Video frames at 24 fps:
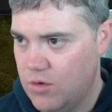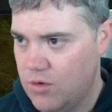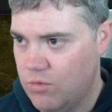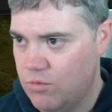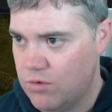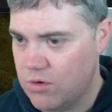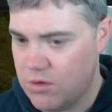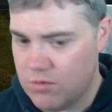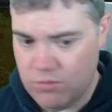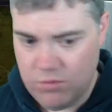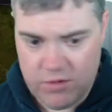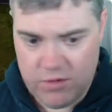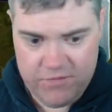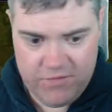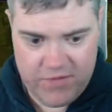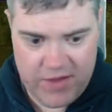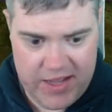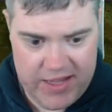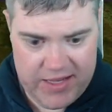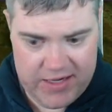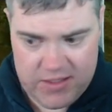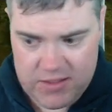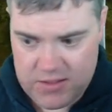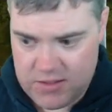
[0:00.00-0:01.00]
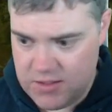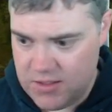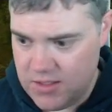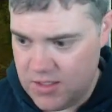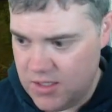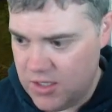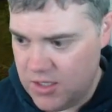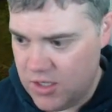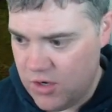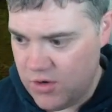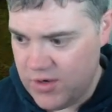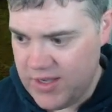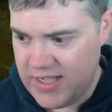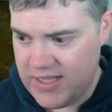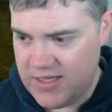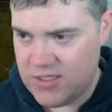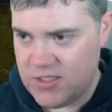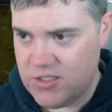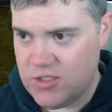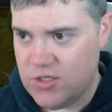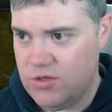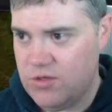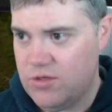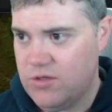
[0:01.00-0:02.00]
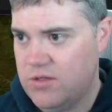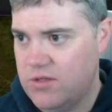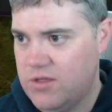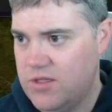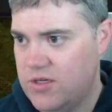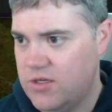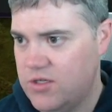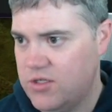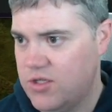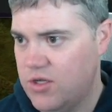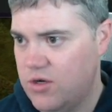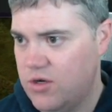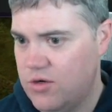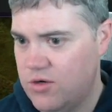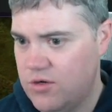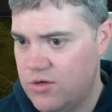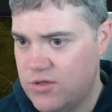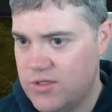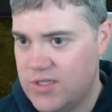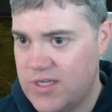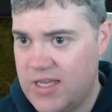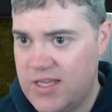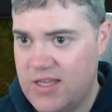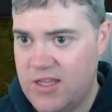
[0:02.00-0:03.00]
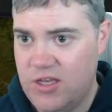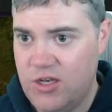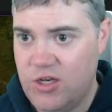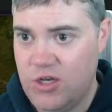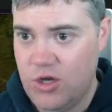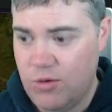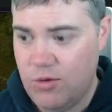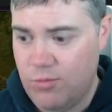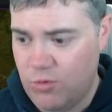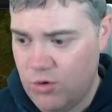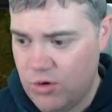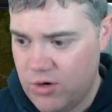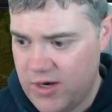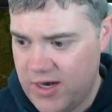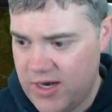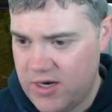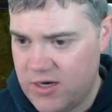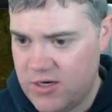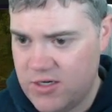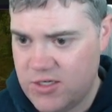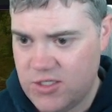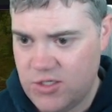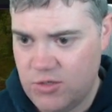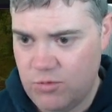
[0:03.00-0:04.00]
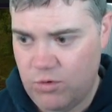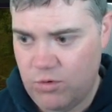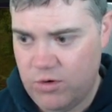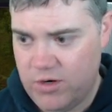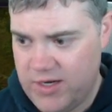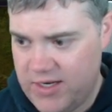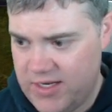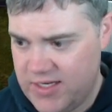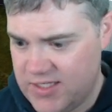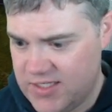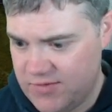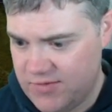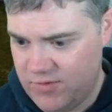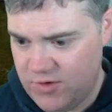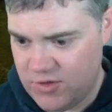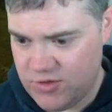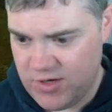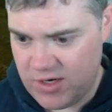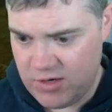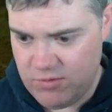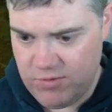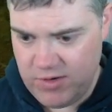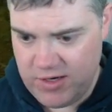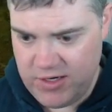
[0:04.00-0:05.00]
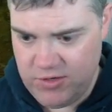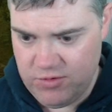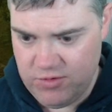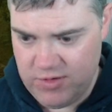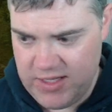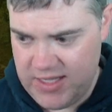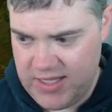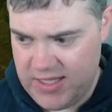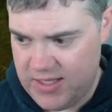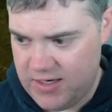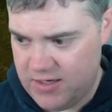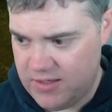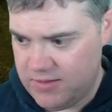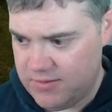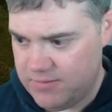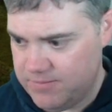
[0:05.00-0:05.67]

we're fine. Okay, so there's those, and then no more errors and warnings. If we try to run you again,